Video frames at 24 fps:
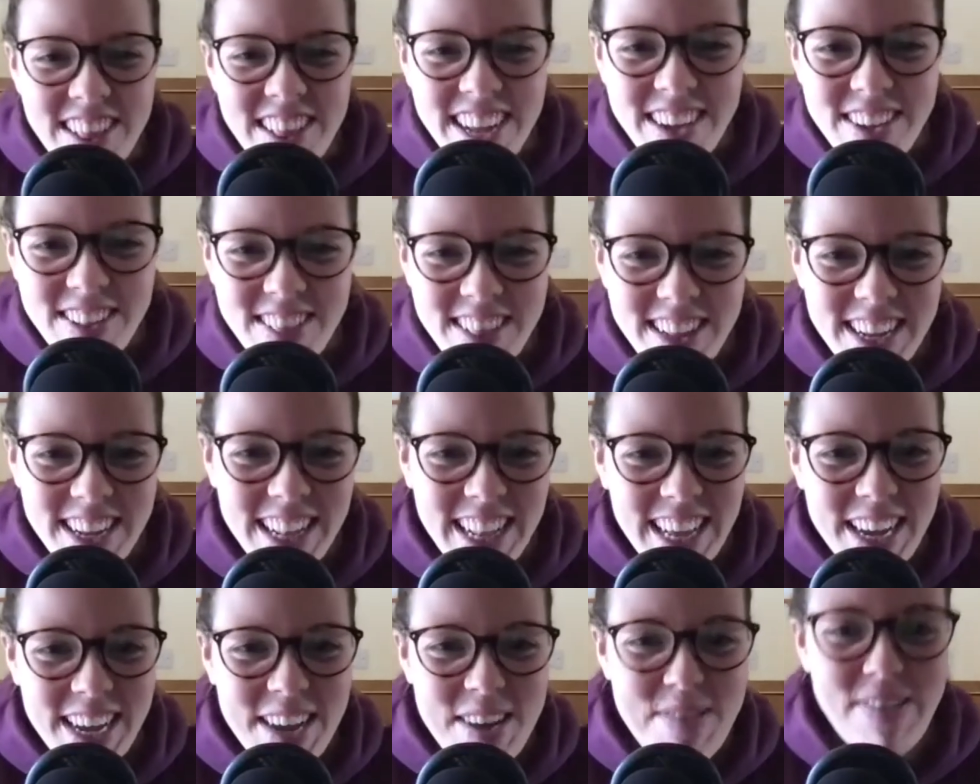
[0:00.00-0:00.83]
So it's
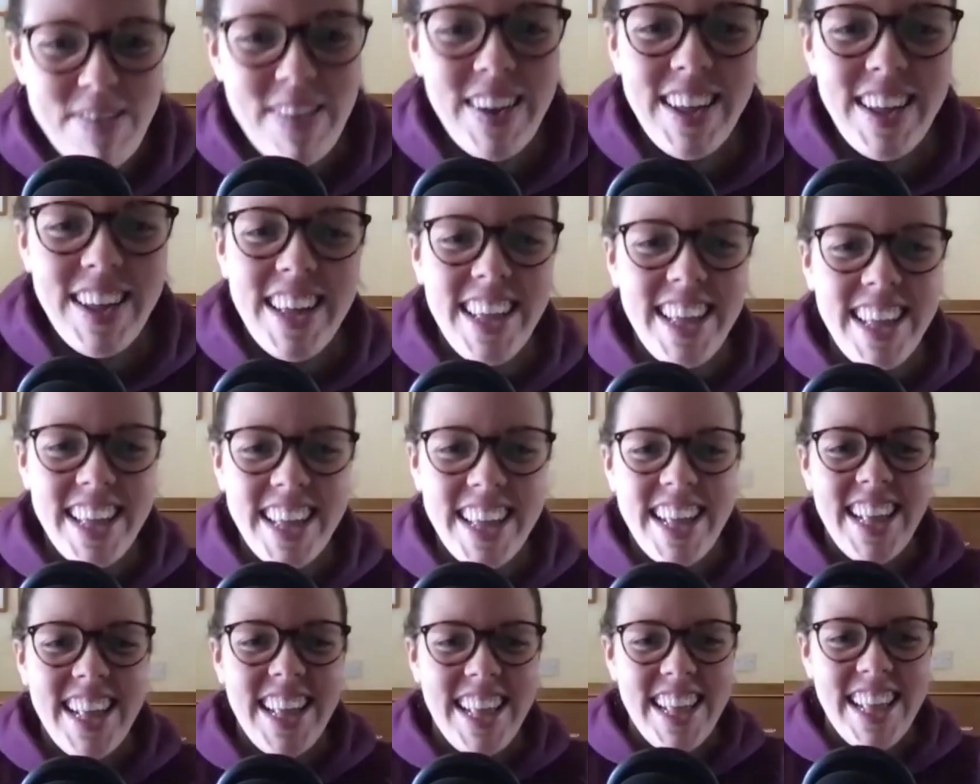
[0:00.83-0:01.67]

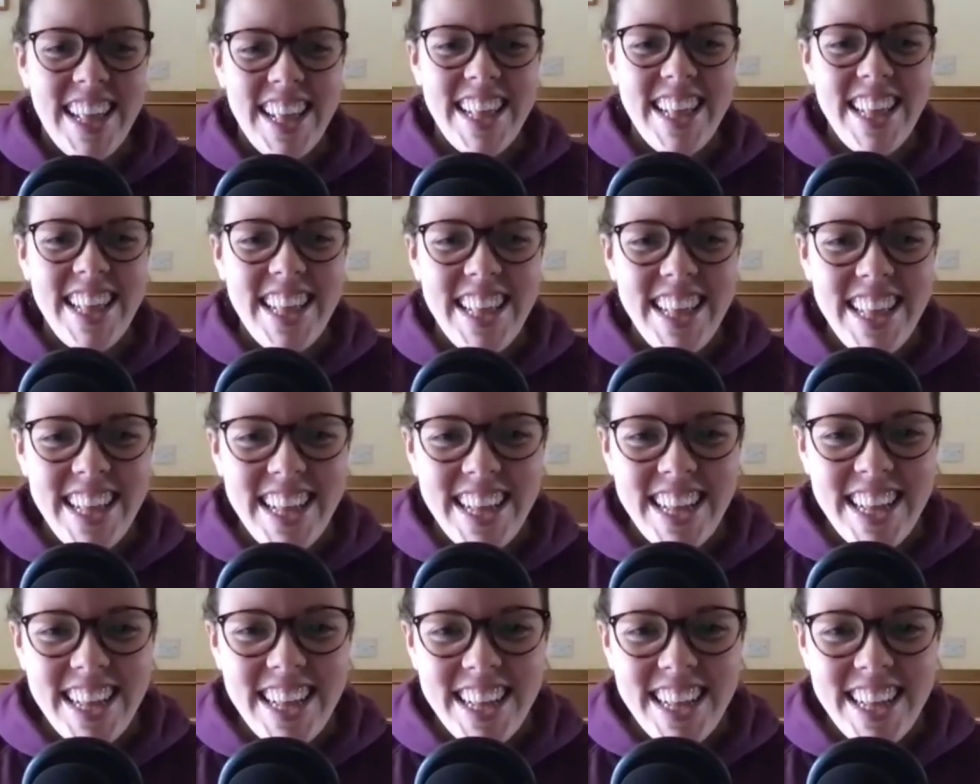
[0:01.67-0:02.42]
like you're